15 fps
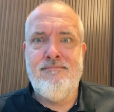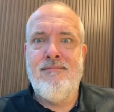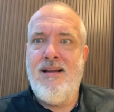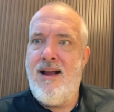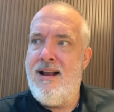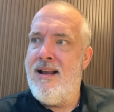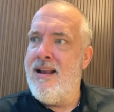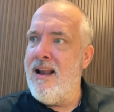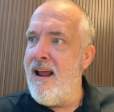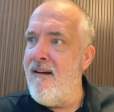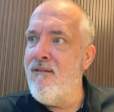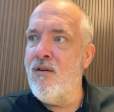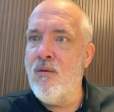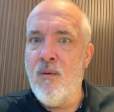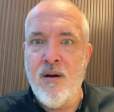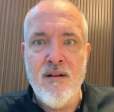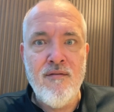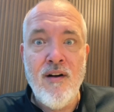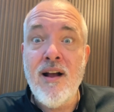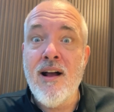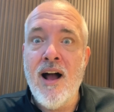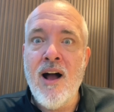I never won a
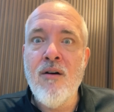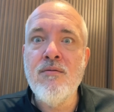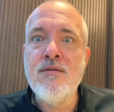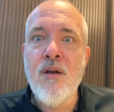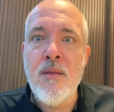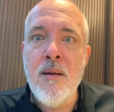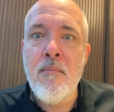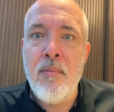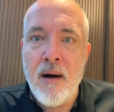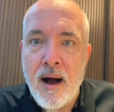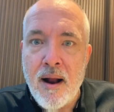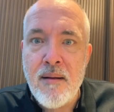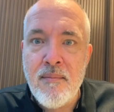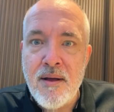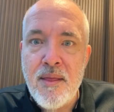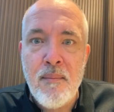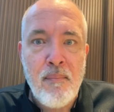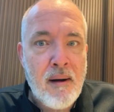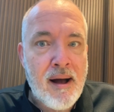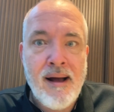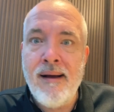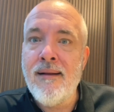fight. I was on the bottom of the
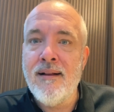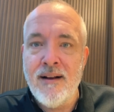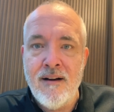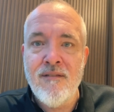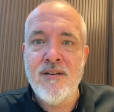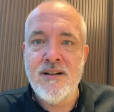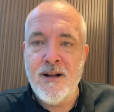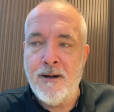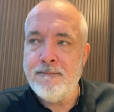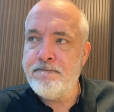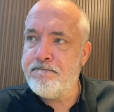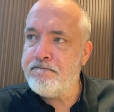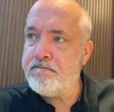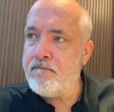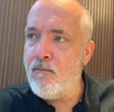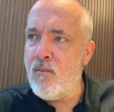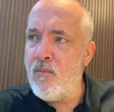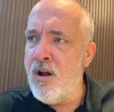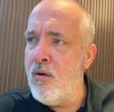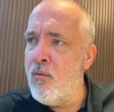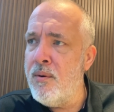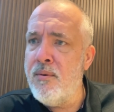pile every time.
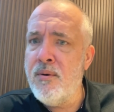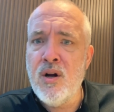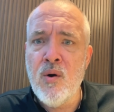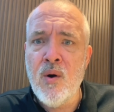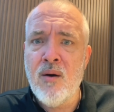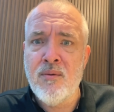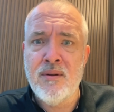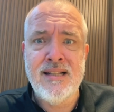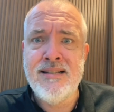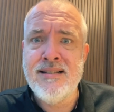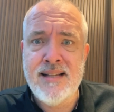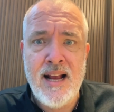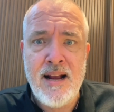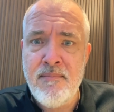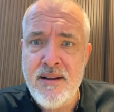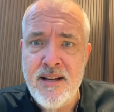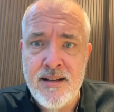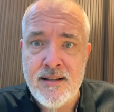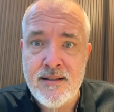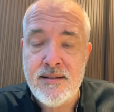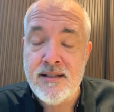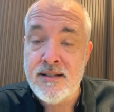We would go out with these same
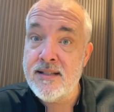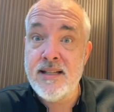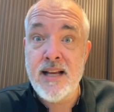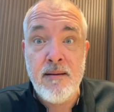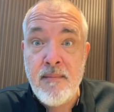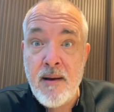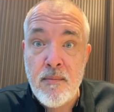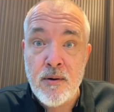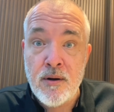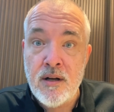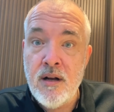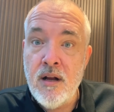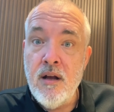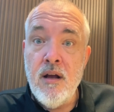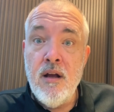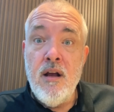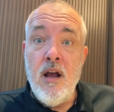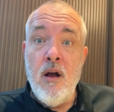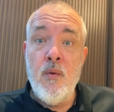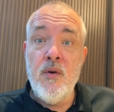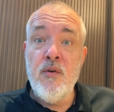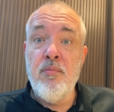kids in the same neighborhood,
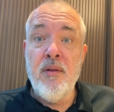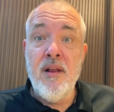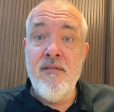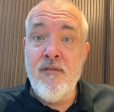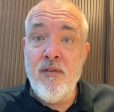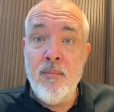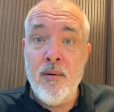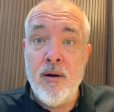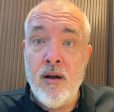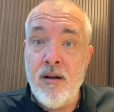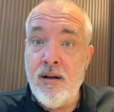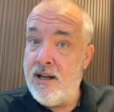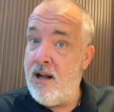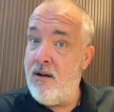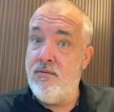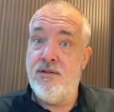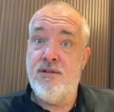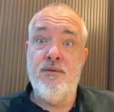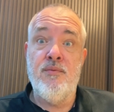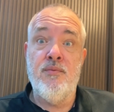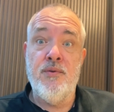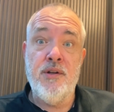and we would play football, and I would
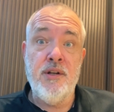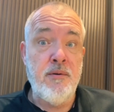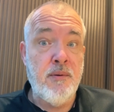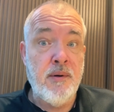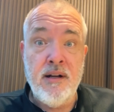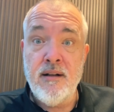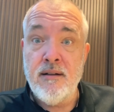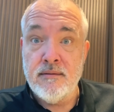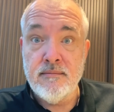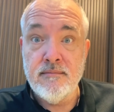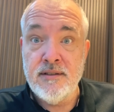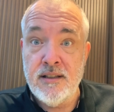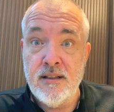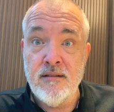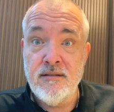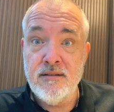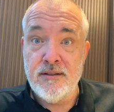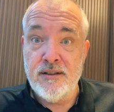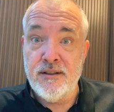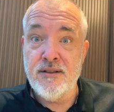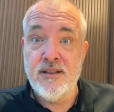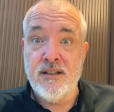do really well,
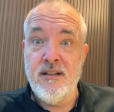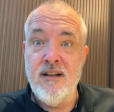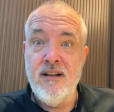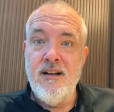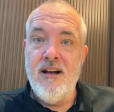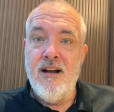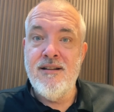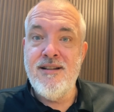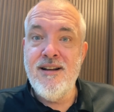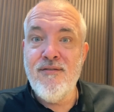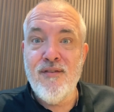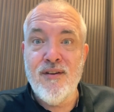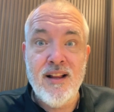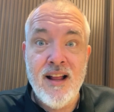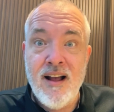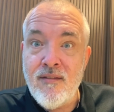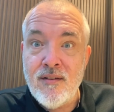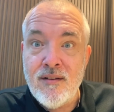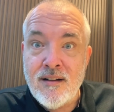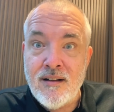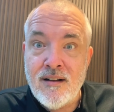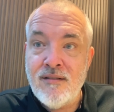So there's a different
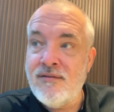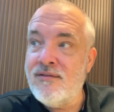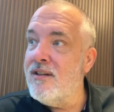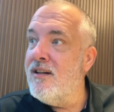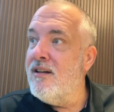level of